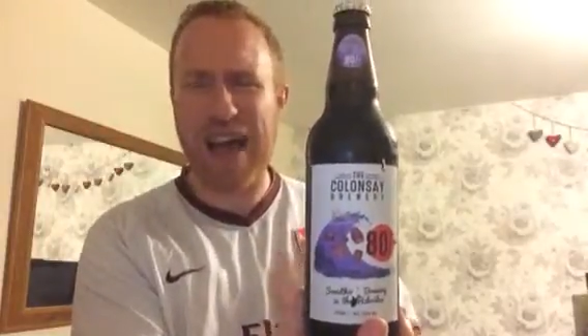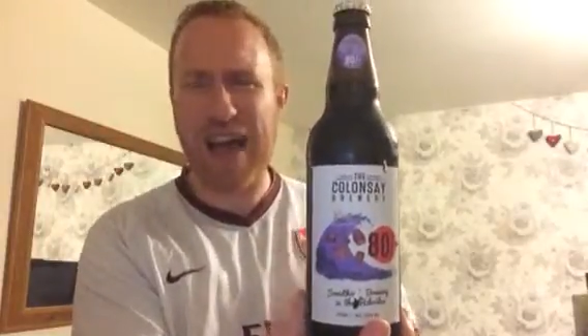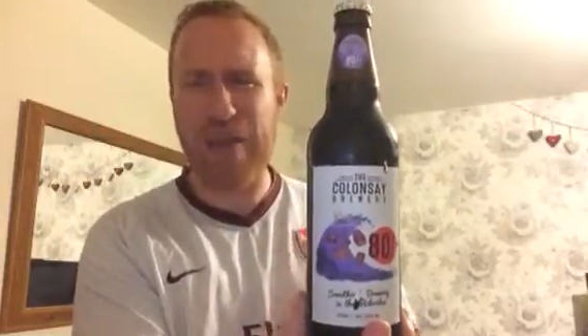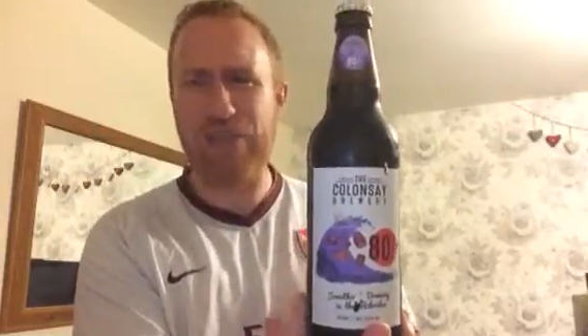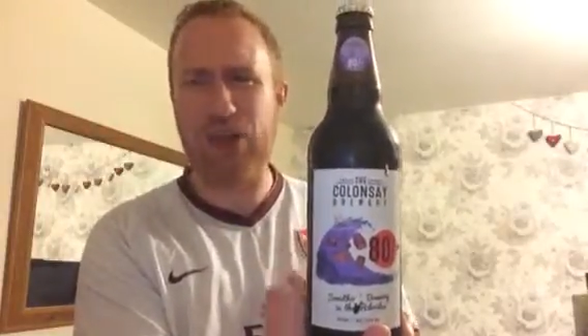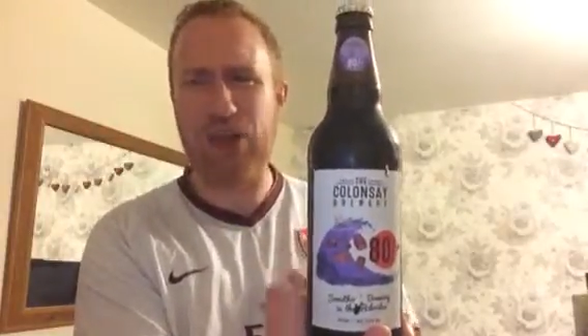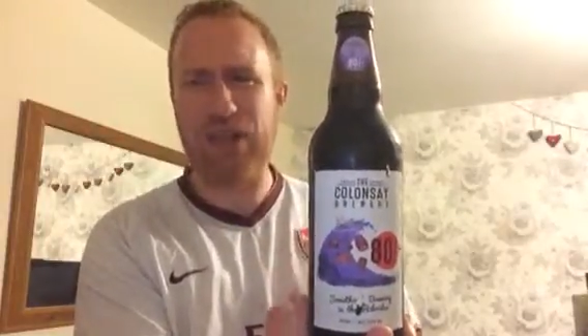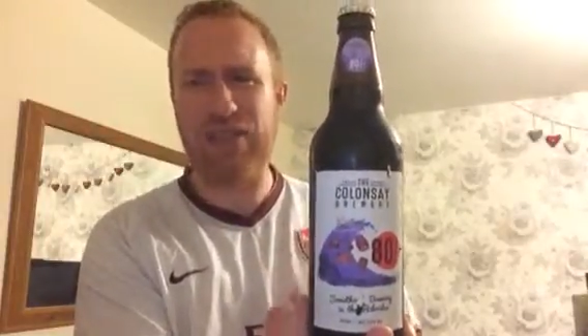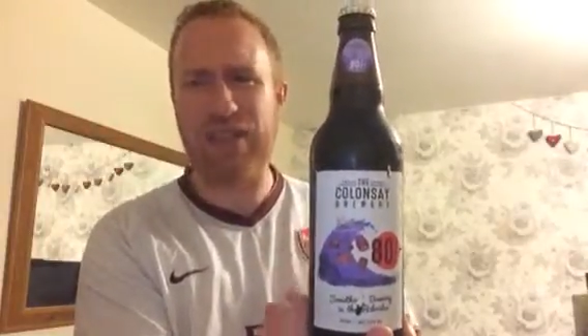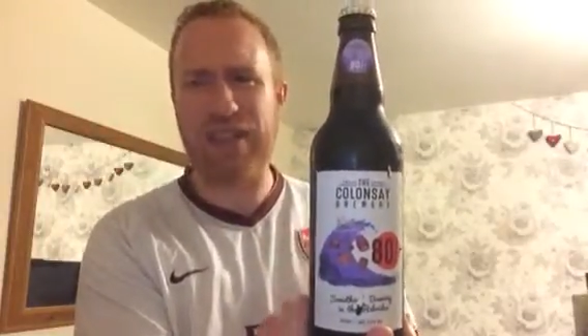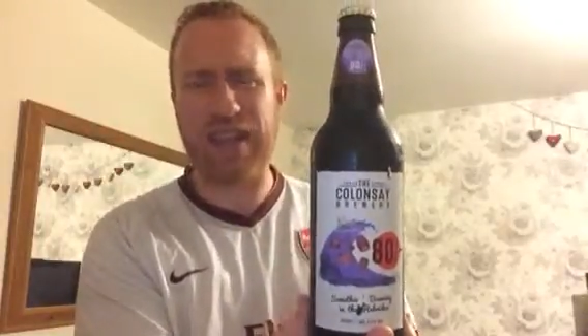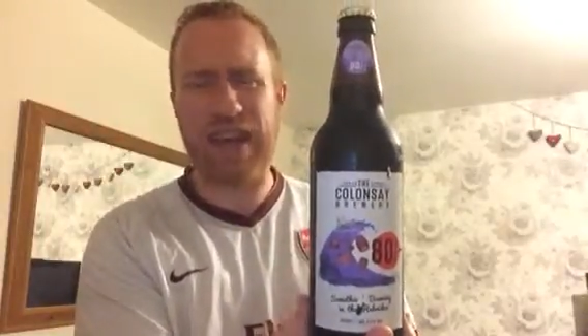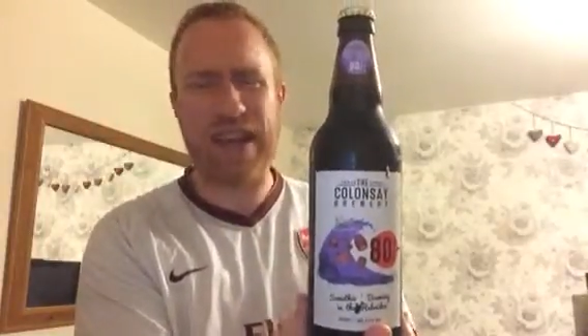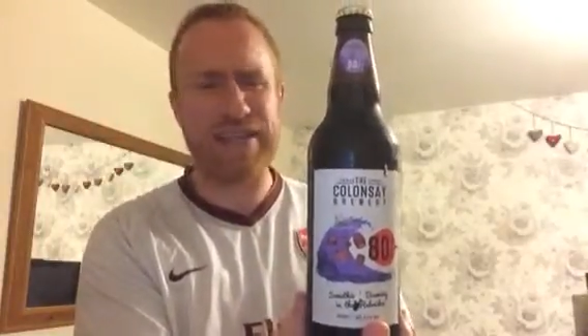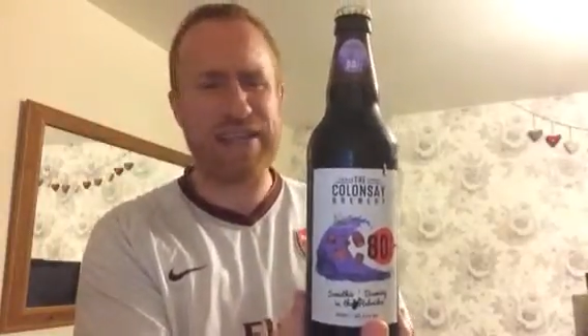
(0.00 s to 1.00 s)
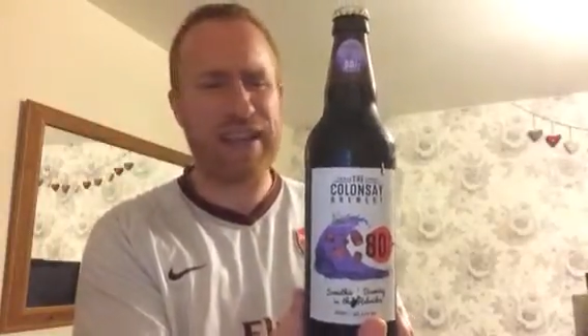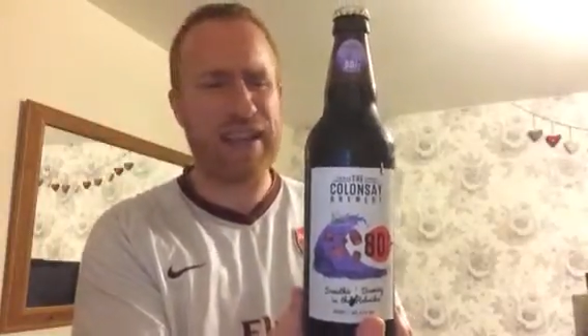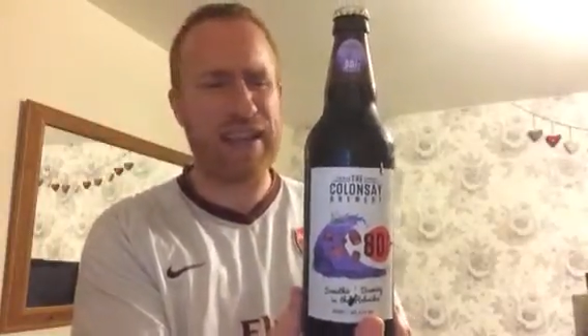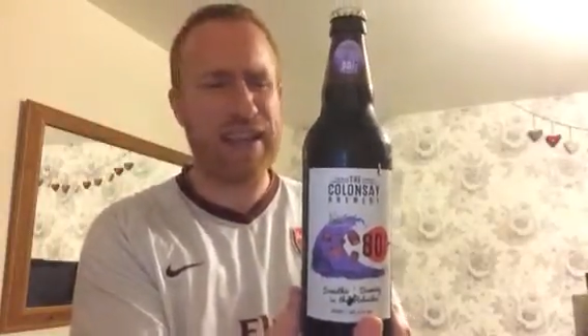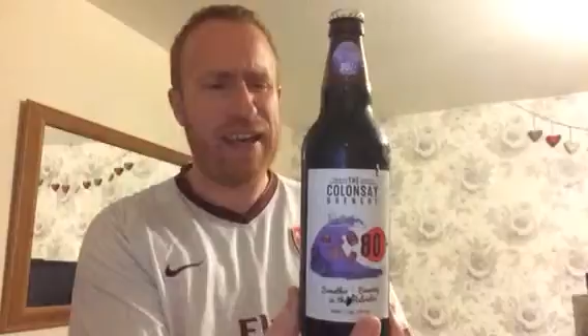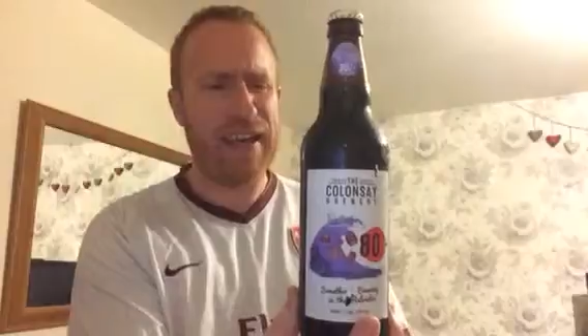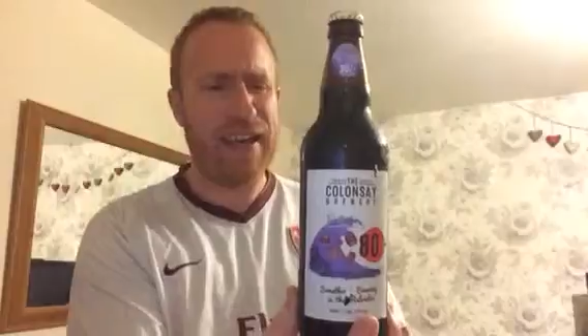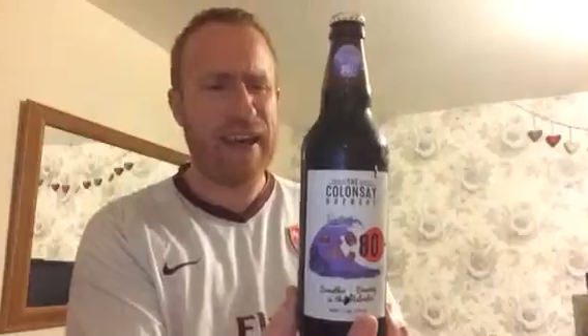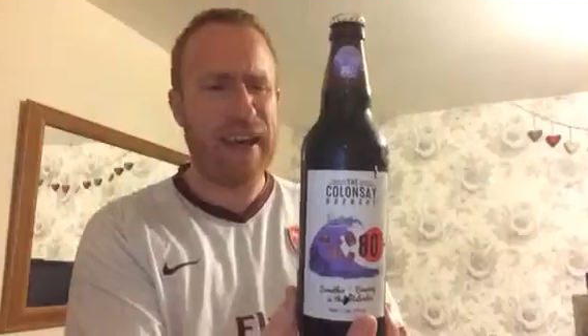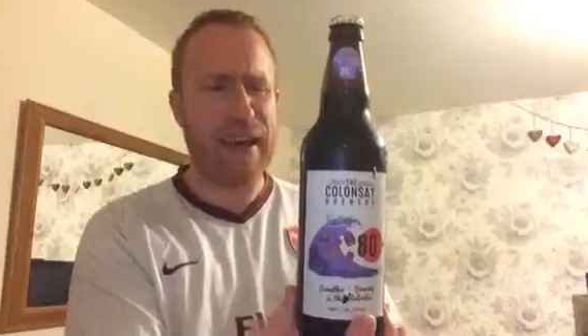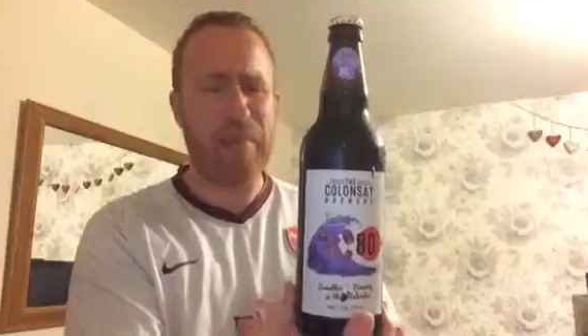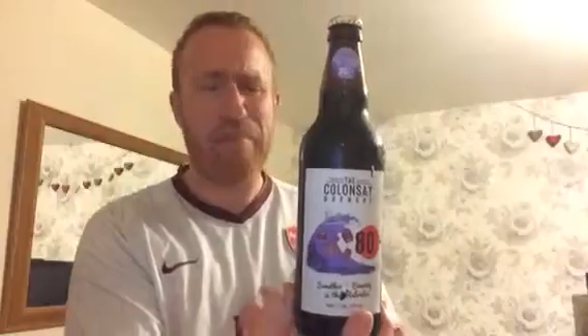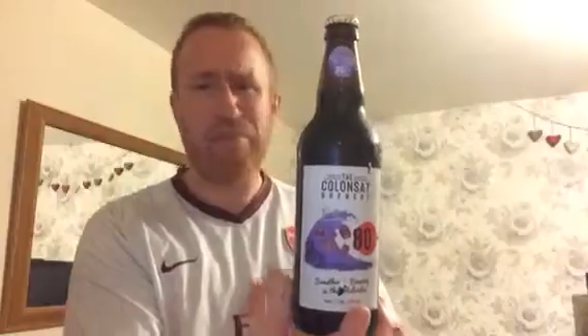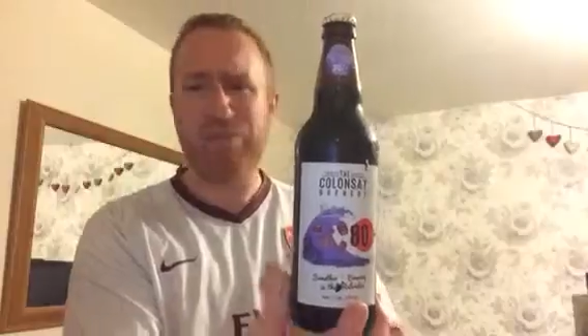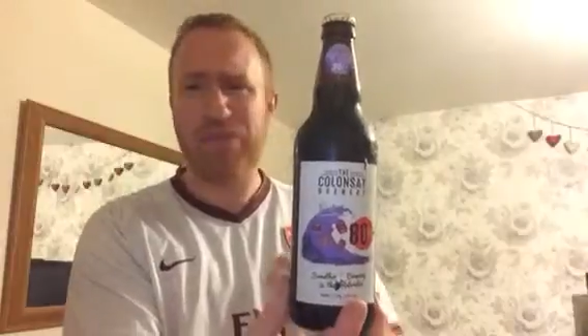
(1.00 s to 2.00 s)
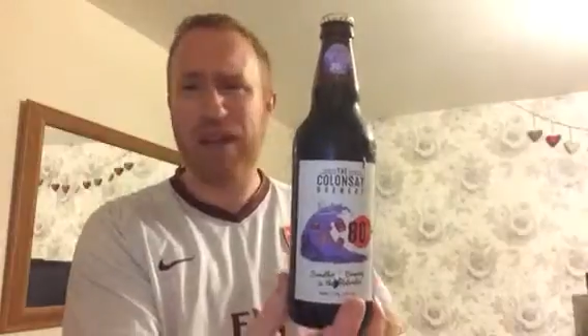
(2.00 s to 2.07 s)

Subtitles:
absolutely fantastic. Um,